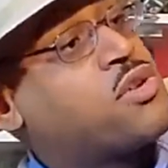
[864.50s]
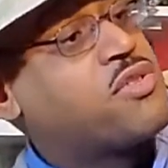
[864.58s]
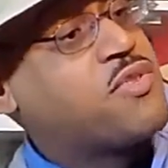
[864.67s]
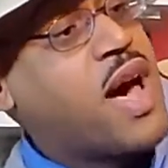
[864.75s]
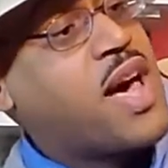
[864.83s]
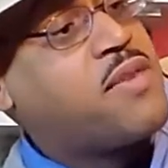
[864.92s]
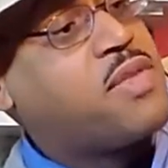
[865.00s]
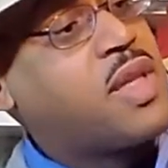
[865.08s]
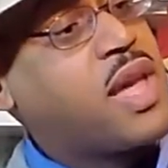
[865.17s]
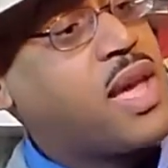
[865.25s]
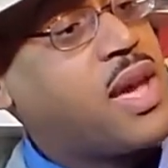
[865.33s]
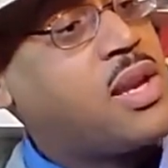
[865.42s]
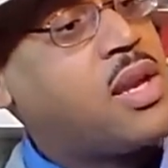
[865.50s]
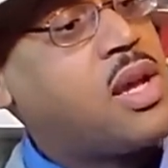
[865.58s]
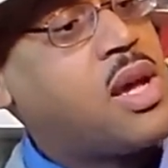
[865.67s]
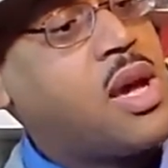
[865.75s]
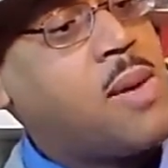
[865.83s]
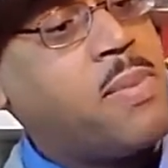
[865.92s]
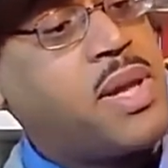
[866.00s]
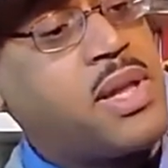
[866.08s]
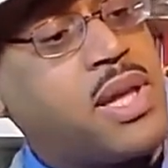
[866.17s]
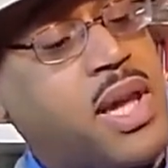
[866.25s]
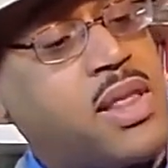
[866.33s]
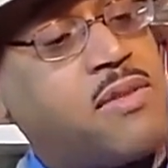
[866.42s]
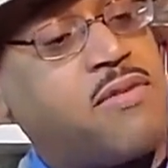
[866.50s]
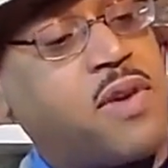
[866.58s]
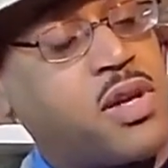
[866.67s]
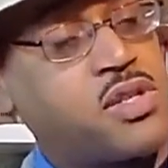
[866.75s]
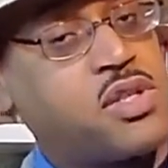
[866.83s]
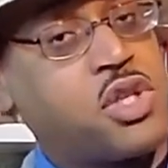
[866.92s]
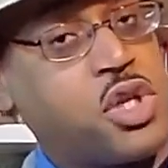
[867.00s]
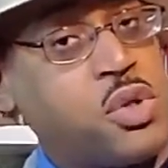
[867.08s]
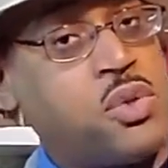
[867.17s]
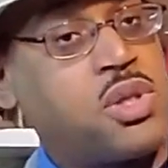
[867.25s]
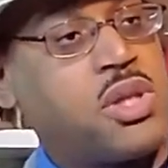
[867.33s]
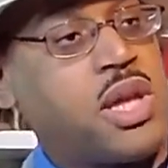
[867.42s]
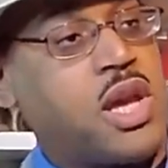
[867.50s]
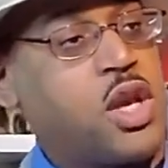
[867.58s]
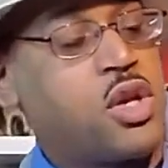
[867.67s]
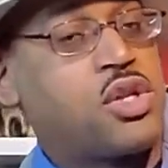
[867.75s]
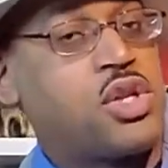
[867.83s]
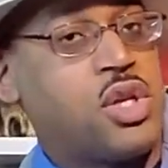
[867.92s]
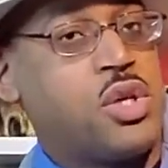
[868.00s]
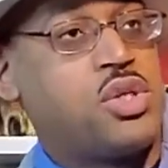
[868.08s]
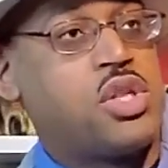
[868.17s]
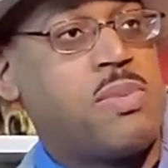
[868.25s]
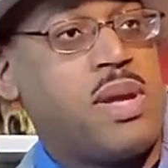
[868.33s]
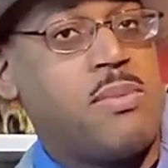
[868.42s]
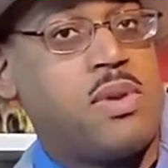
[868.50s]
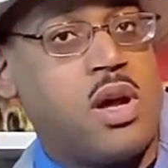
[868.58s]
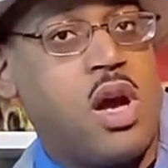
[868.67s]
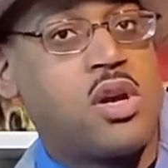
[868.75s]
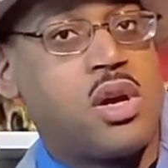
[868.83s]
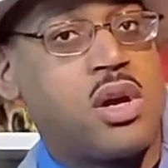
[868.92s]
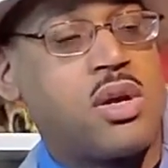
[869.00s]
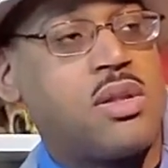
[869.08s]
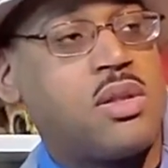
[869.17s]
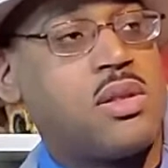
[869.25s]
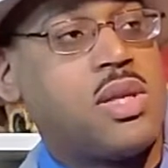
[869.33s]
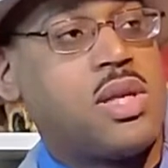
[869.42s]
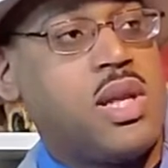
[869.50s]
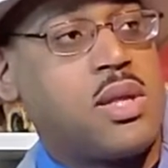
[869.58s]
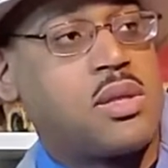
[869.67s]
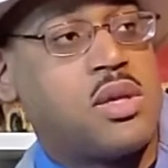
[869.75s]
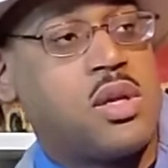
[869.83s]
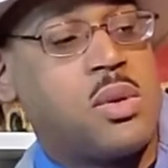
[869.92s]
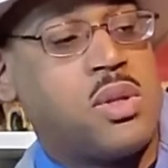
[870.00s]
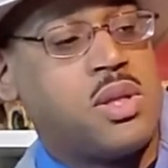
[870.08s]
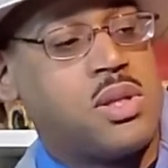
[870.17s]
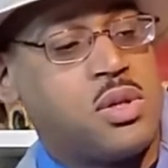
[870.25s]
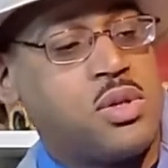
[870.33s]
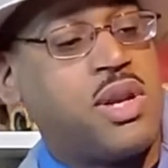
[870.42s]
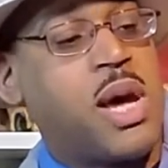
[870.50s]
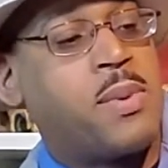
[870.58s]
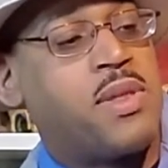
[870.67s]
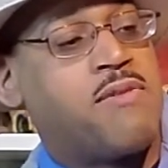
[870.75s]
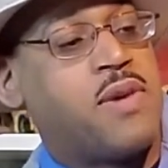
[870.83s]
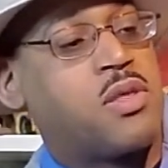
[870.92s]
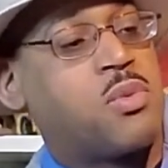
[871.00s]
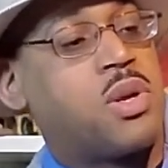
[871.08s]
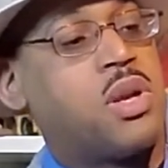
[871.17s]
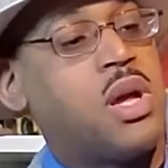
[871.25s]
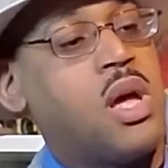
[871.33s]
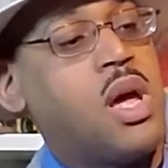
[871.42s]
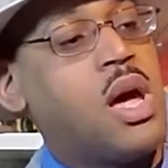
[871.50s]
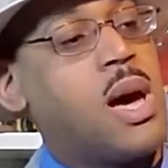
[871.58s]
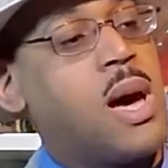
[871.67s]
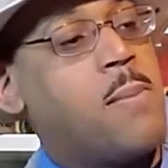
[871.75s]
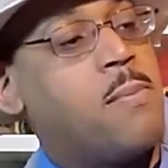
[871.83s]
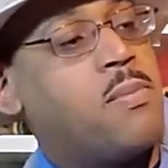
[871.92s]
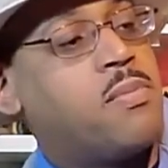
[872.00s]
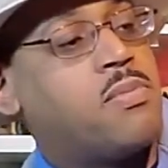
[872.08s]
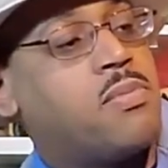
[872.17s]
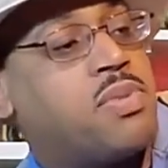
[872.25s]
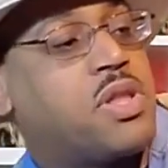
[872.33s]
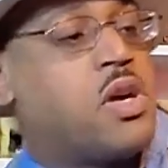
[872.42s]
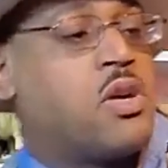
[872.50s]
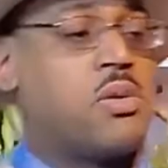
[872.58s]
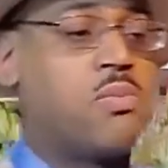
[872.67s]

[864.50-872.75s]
there's five in the hand, but again, the first two, the inner two should be longer than these two, and then a little nub on the fifth one. Um, So,